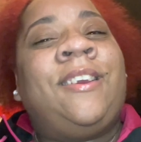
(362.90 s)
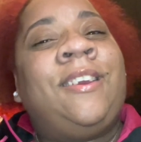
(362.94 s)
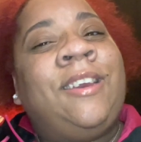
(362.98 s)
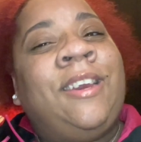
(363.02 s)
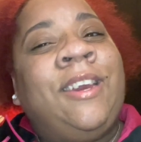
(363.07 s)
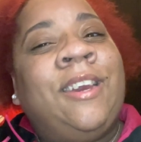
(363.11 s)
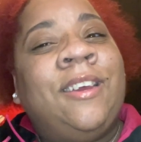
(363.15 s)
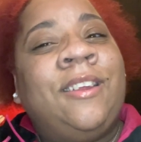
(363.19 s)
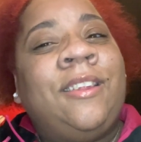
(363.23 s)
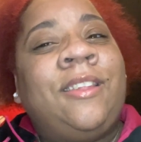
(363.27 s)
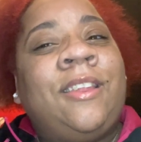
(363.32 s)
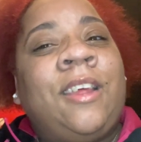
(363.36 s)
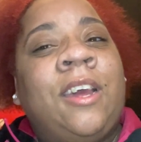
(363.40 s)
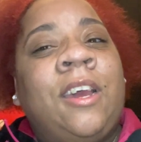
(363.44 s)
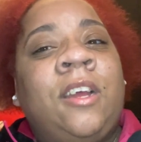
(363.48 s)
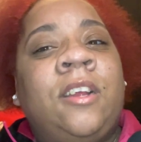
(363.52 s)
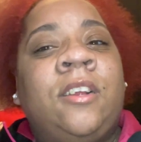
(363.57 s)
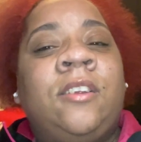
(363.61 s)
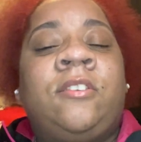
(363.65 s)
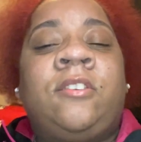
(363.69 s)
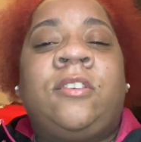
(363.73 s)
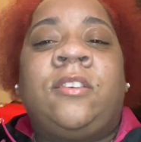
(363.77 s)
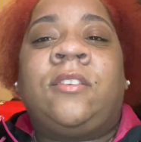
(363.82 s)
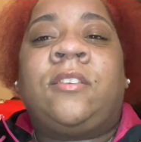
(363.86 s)
get that.
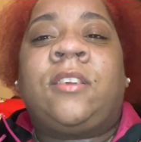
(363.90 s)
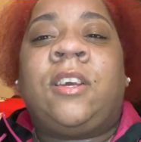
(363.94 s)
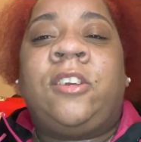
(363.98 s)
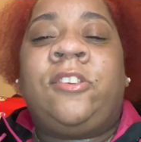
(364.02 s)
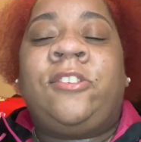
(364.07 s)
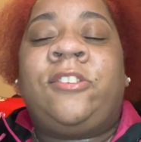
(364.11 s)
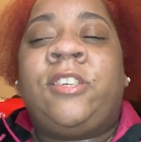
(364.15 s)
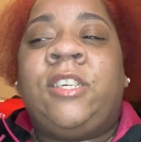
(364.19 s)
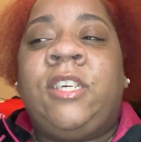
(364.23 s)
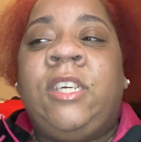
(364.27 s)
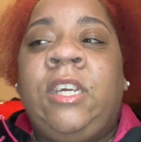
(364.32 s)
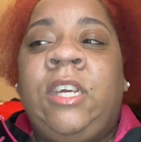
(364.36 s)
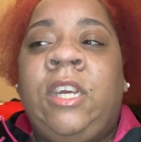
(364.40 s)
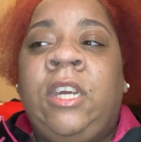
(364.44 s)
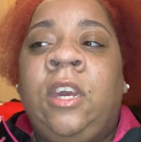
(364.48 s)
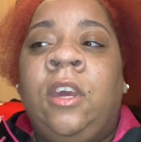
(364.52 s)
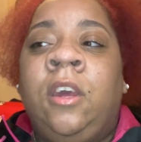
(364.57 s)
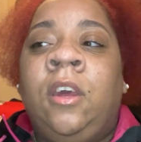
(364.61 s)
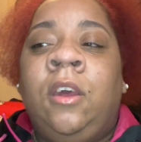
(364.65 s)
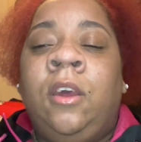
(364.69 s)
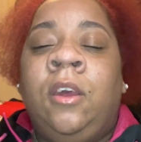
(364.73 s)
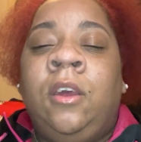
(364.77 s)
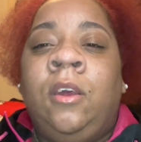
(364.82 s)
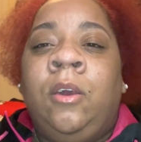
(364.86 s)
It's just like, she
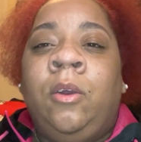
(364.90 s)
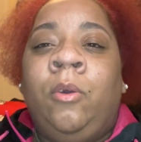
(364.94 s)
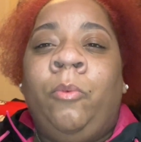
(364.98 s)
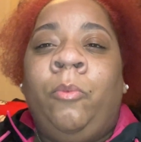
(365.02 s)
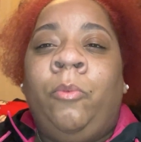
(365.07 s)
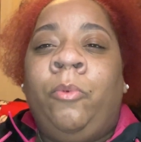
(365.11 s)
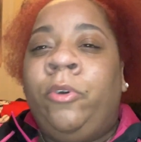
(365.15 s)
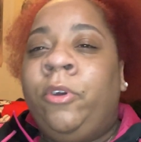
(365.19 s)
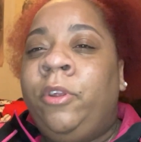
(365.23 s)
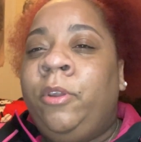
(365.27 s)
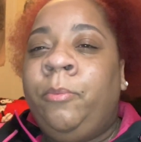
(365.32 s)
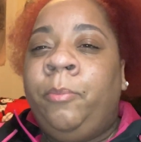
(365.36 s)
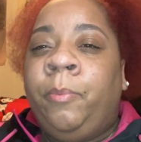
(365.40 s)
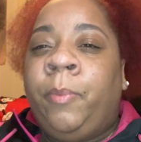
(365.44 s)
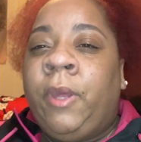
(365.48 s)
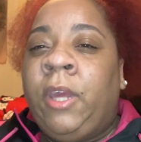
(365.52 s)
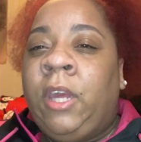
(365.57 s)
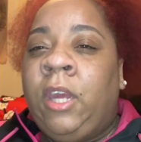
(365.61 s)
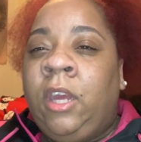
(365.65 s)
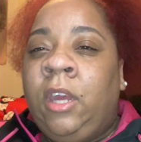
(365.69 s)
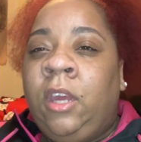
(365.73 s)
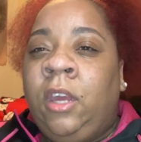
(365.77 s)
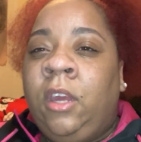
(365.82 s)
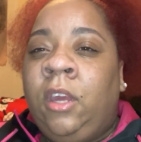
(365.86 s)
wouldn't
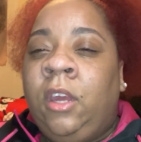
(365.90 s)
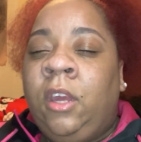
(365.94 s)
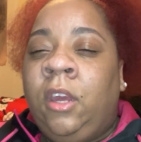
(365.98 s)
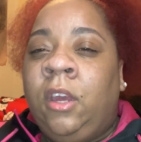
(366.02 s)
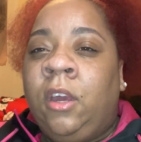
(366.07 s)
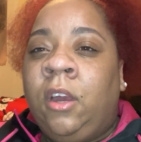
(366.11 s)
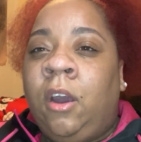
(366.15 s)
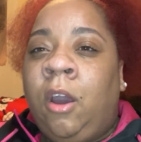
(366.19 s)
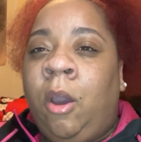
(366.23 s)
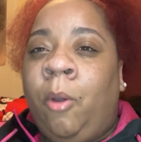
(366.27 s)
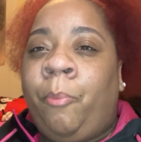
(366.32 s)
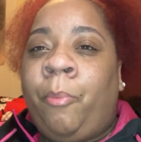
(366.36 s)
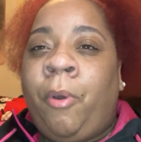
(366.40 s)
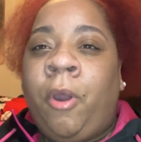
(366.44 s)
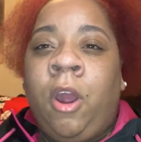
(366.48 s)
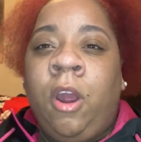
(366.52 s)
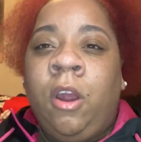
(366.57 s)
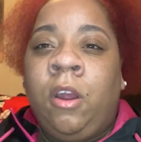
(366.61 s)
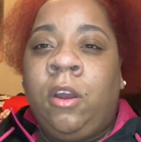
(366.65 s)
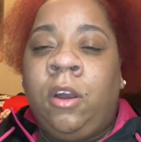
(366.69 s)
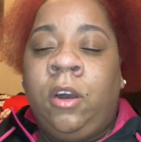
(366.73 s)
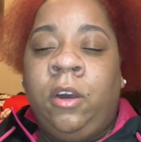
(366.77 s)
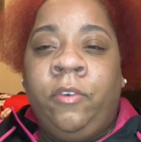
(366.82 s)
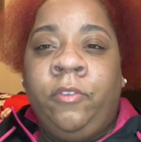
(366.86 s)
be a
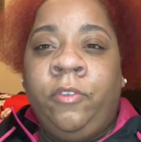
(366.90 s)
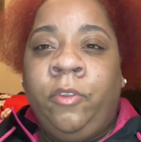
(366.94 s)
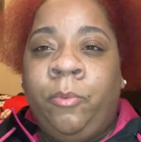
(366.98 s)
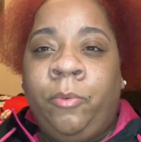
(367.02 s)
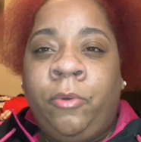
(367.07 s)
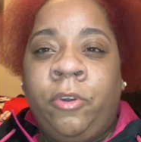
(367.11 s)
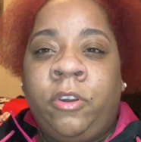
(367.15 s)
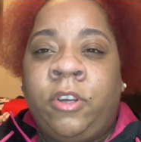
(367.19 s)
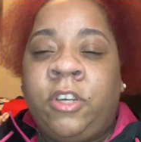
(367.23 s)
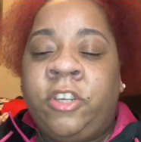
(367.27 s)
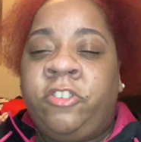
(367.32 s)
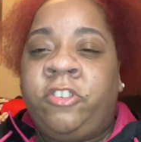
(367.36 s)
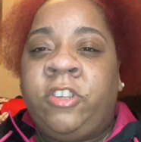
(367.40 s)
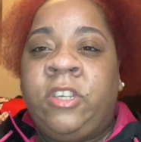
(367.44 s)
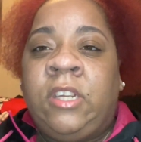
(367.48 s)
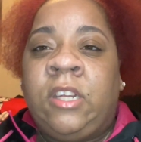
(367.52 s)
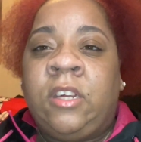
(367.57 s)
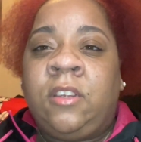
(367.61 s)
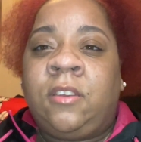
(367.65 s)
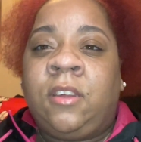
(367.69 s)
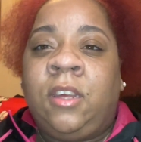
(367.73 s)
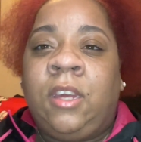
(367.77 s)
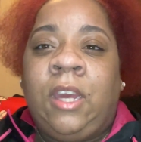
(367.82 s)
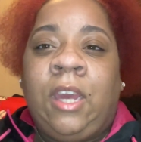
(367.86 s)
part of the world because she
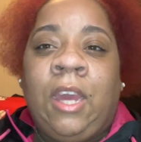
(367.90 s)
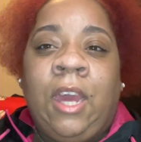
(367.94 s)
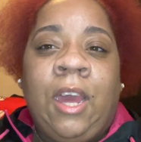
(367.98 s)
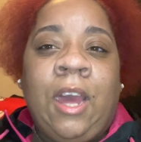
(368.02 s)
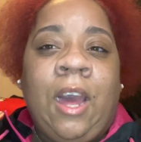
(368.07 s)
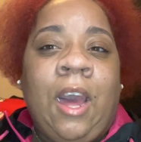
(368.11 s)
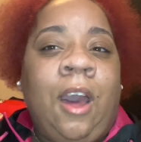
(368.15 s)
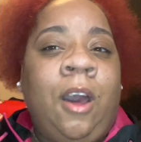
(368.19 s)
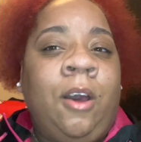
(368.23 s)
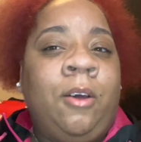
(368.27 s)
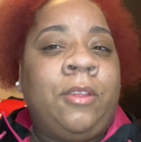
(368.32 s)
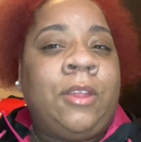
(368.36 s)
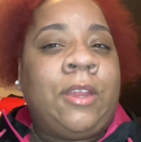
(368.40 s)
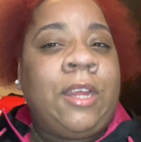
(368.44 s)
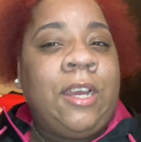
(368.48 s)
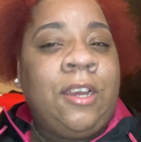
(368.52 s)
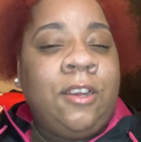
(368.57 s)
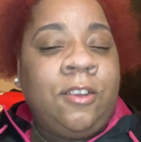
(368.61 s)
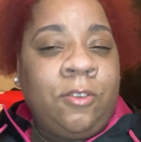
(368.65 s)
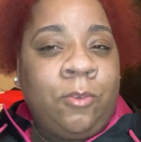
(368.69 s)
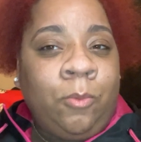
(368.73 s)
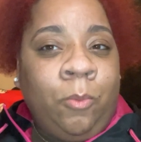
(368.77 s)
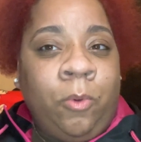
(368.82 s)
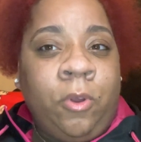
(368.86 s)
doesn't get how
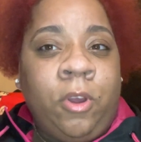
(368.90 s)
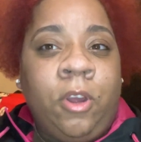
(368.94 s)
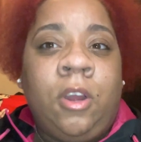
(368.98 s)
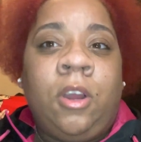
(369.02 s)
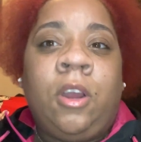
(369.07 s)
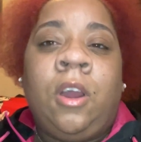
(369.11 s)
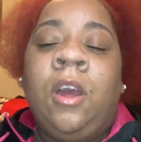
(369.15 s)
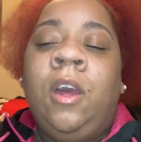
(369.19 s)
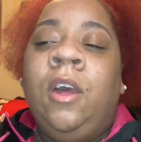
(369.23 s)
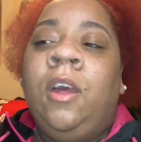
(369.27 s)
things work.